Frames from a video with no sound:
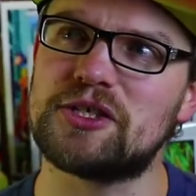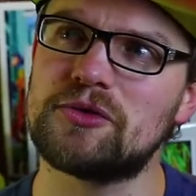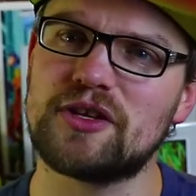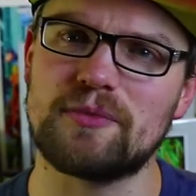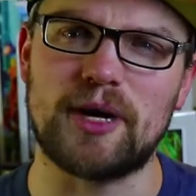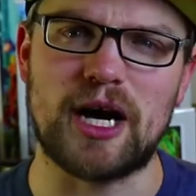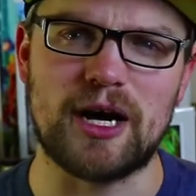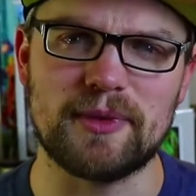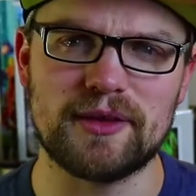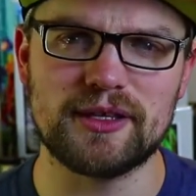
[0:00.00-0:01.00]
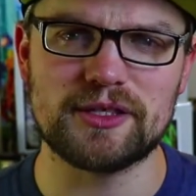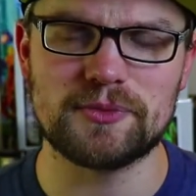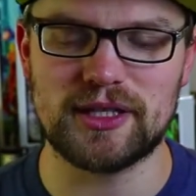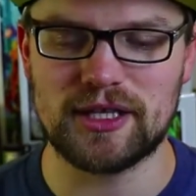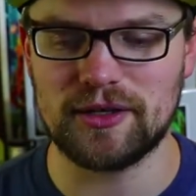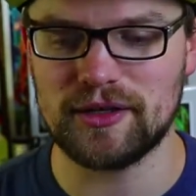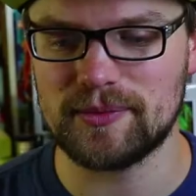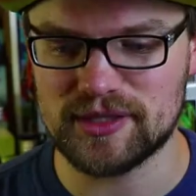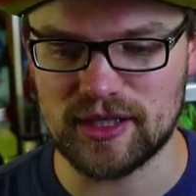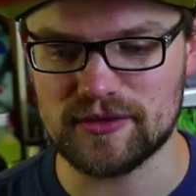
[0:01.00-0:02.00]
Children of the Bomb, I think is what they called
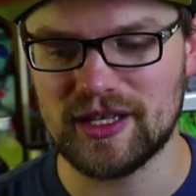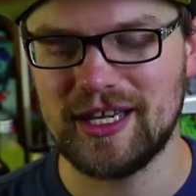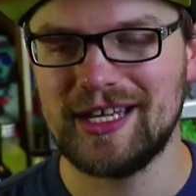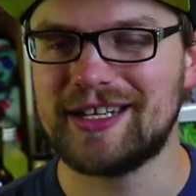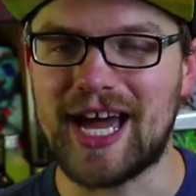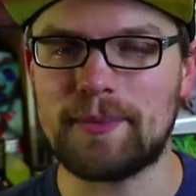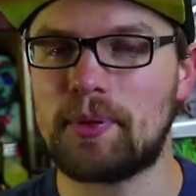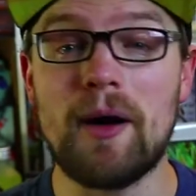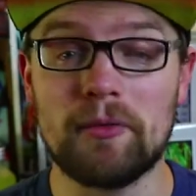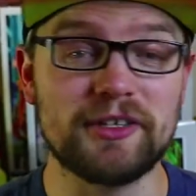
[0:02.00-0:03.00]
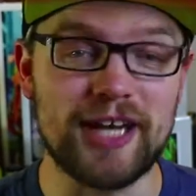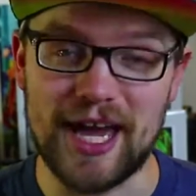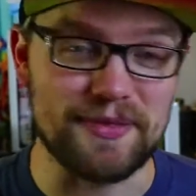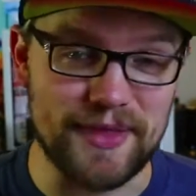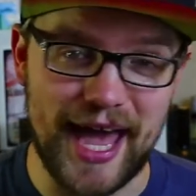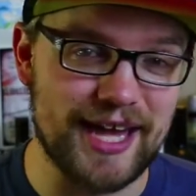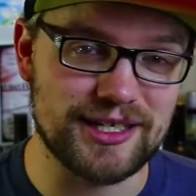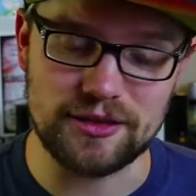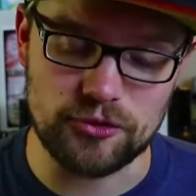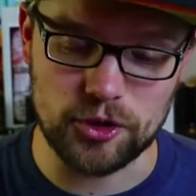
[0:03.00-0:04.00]
themselves. Probably not
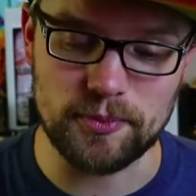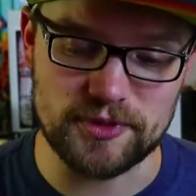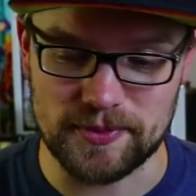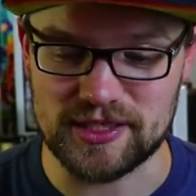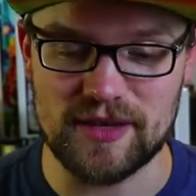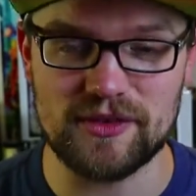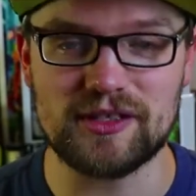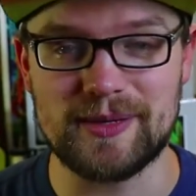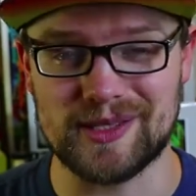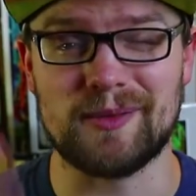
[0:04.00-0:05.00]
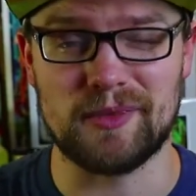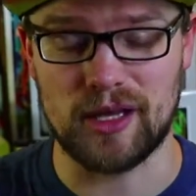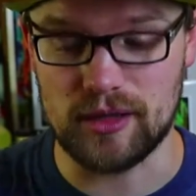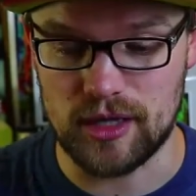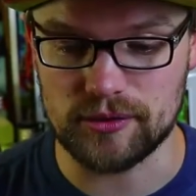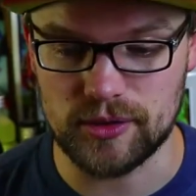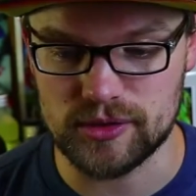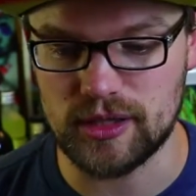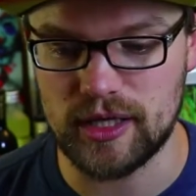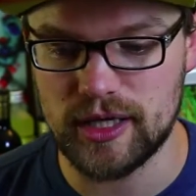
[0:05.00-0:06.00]
that group specifically, but something along
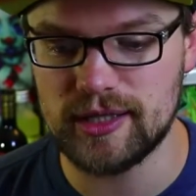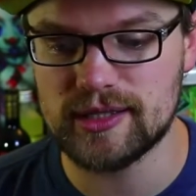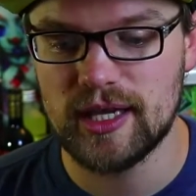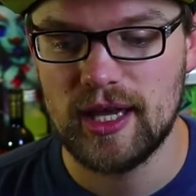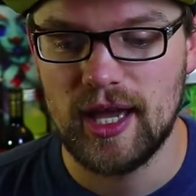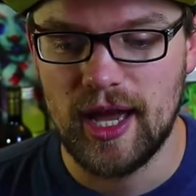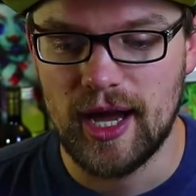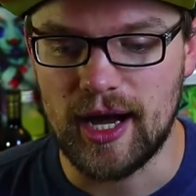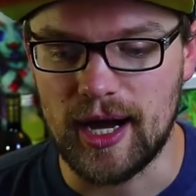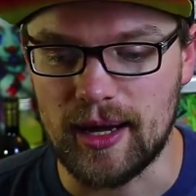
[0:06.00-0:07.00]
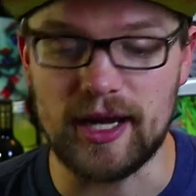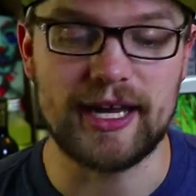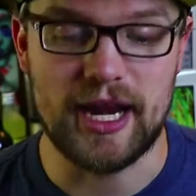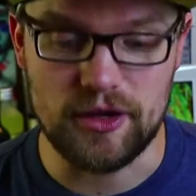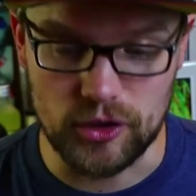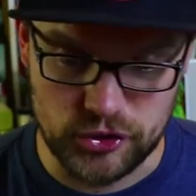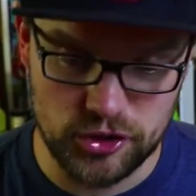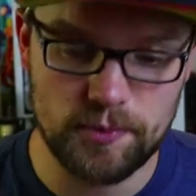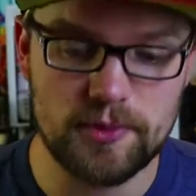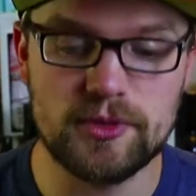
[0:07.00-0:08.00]
those lines. Again, no
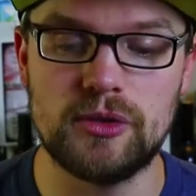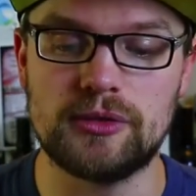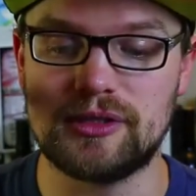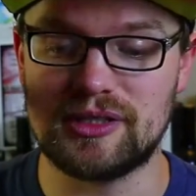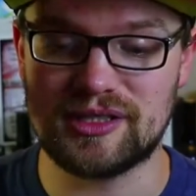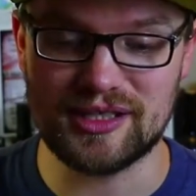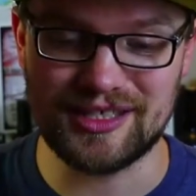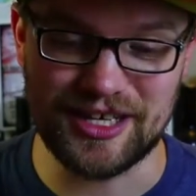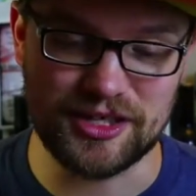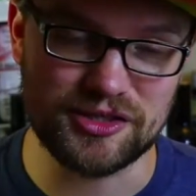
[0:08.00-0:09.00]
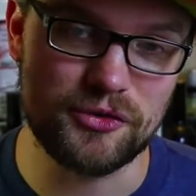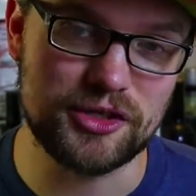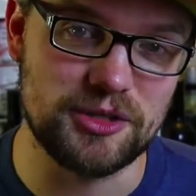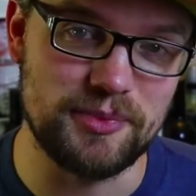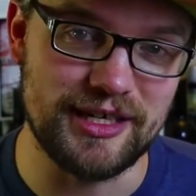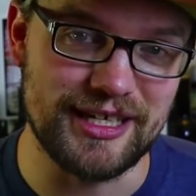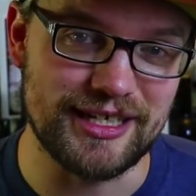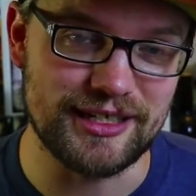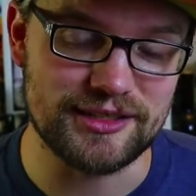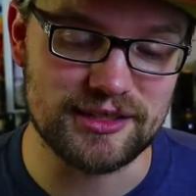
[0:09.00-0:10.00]
super mutants. There's going to
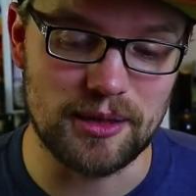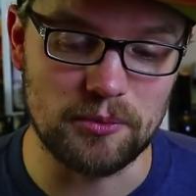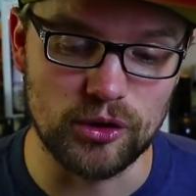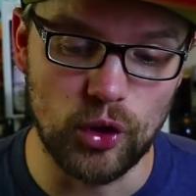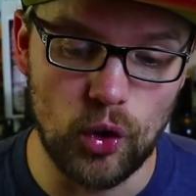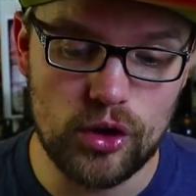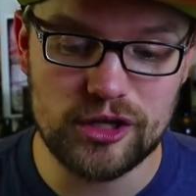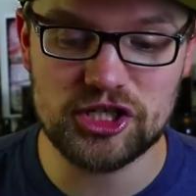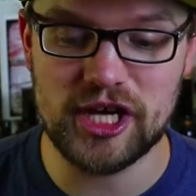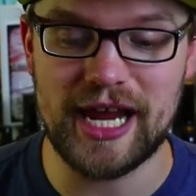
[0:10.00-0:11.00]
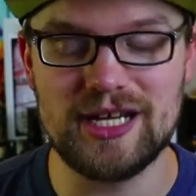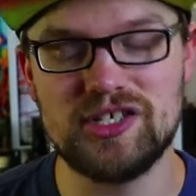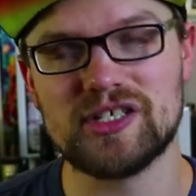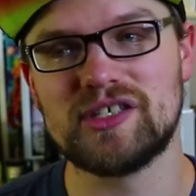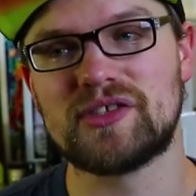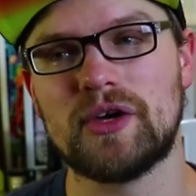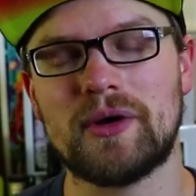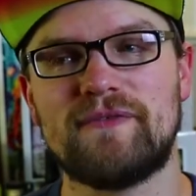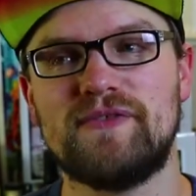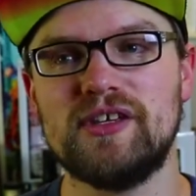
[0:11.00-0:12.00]
be some lore changes,
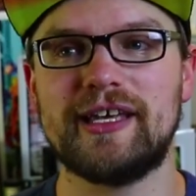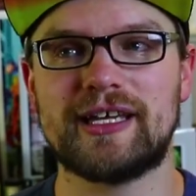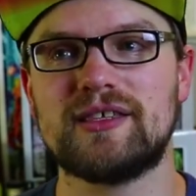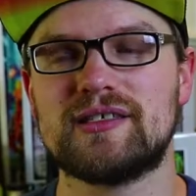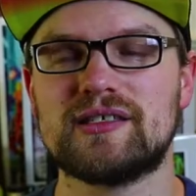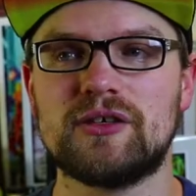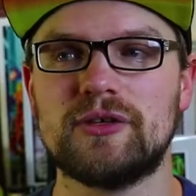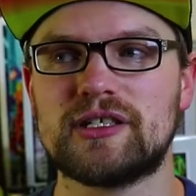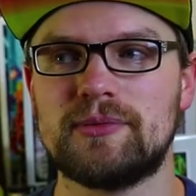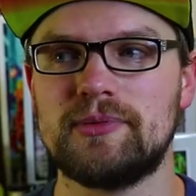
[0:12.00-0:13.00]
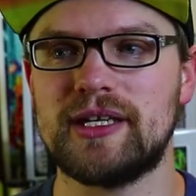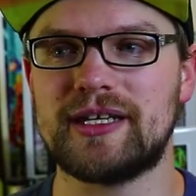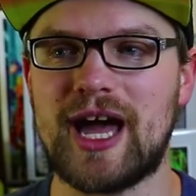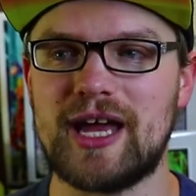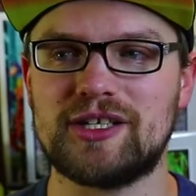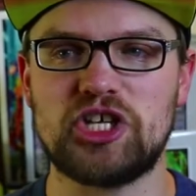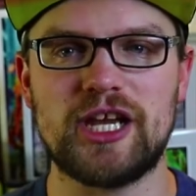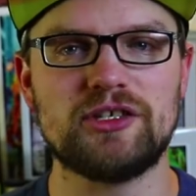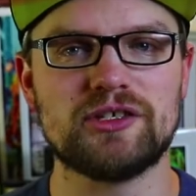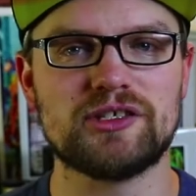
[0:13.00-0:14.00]
though I feel like this is going to be not
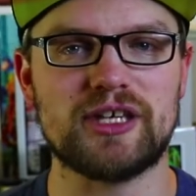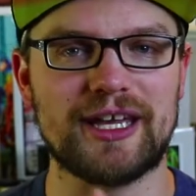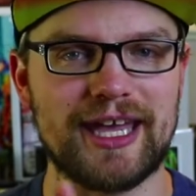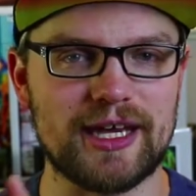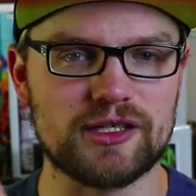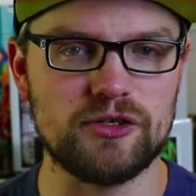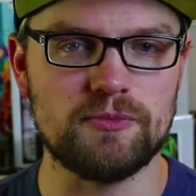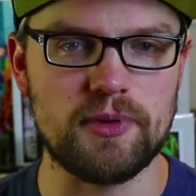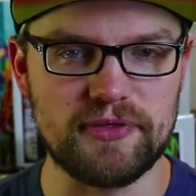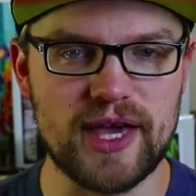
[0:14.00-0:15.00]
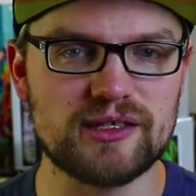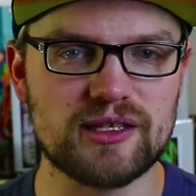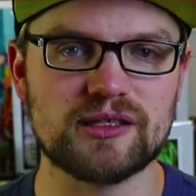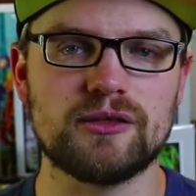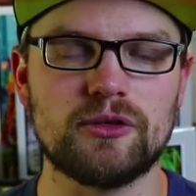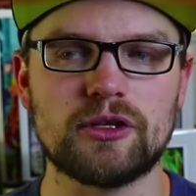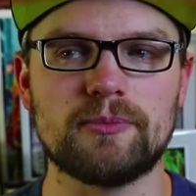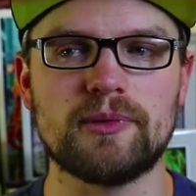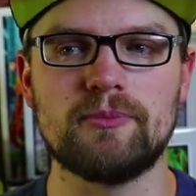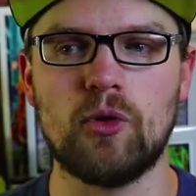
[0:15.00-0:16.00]
changes, again, to Bethesda's
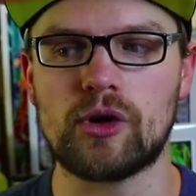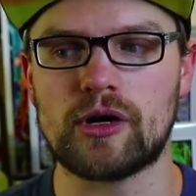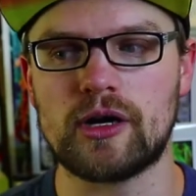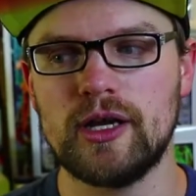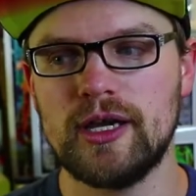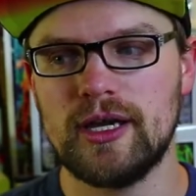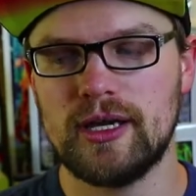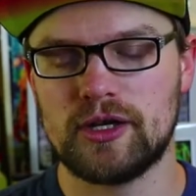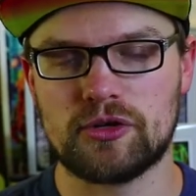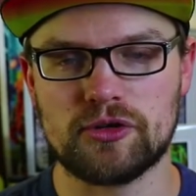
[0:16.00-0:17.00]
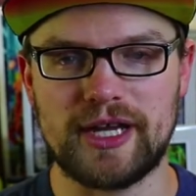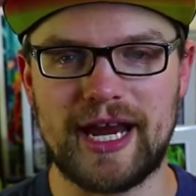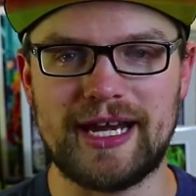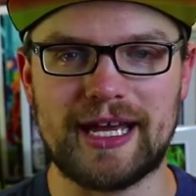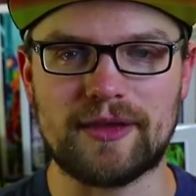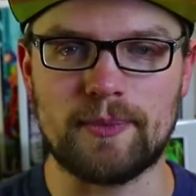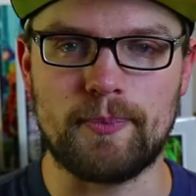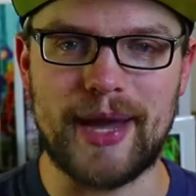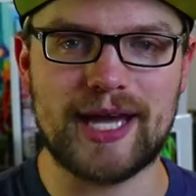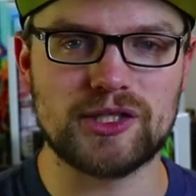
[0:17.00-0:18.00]
lore, but more creating the
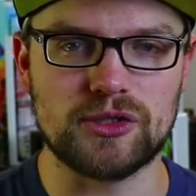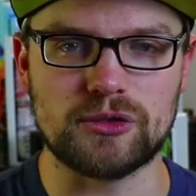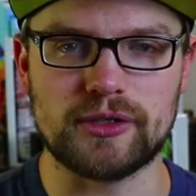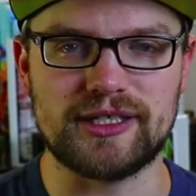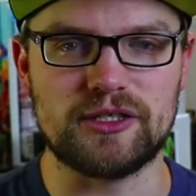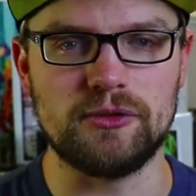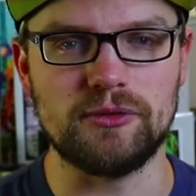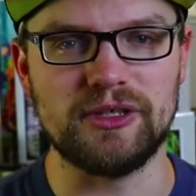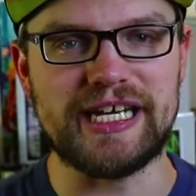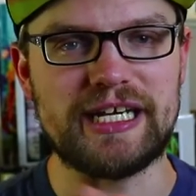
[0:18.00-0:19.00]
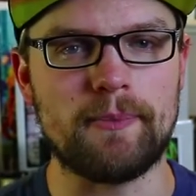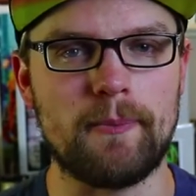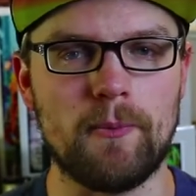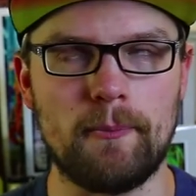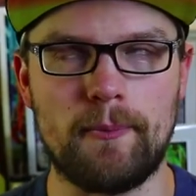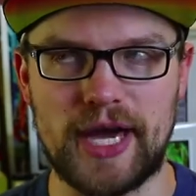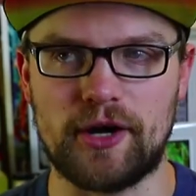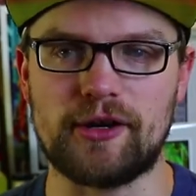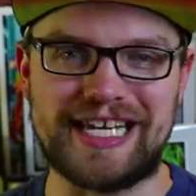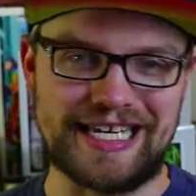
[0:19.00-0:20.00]
backstory to lead
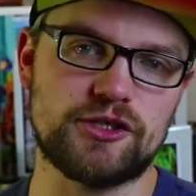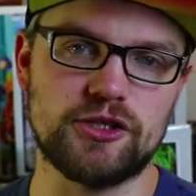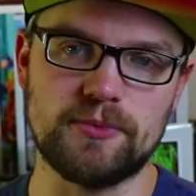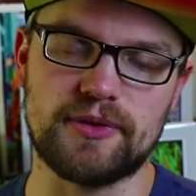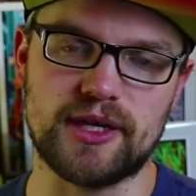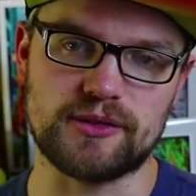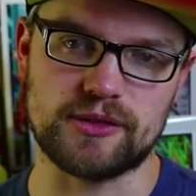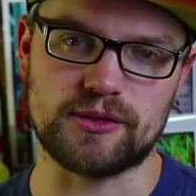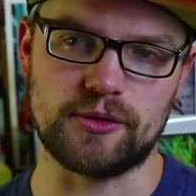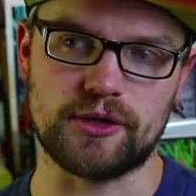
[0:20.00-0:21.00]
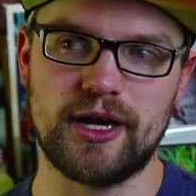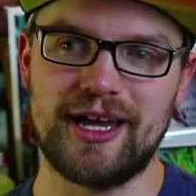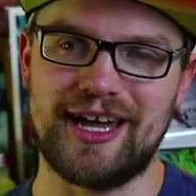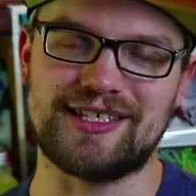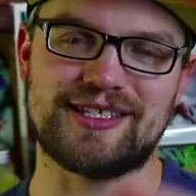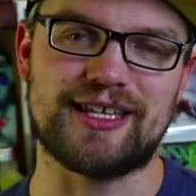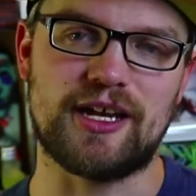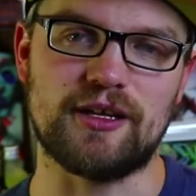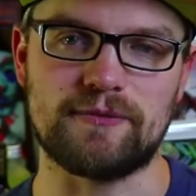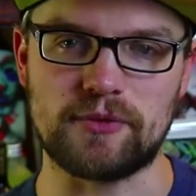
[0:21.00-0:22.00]
better into Bethesda's lore
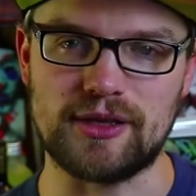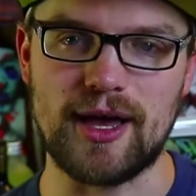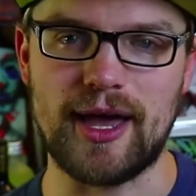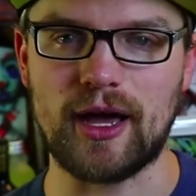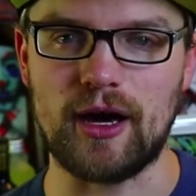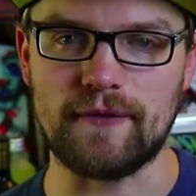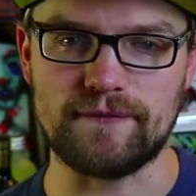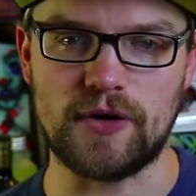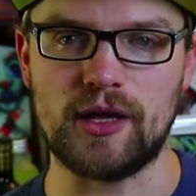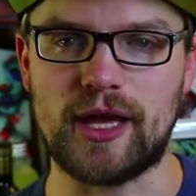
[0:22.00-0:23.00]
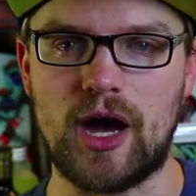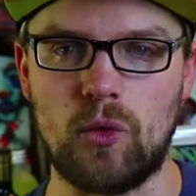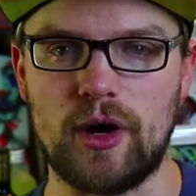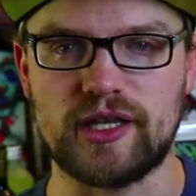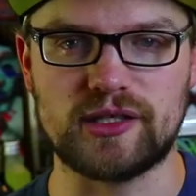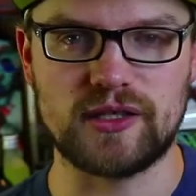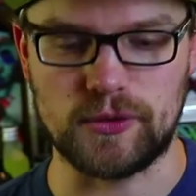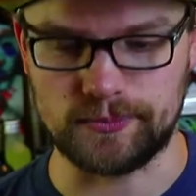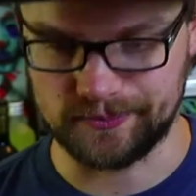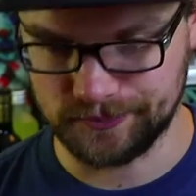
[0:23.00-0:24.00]
instead of relying on Fallout 1 and
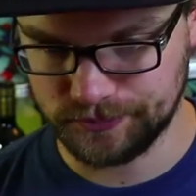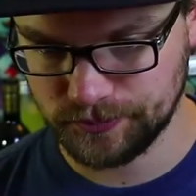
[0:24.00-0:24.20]
2.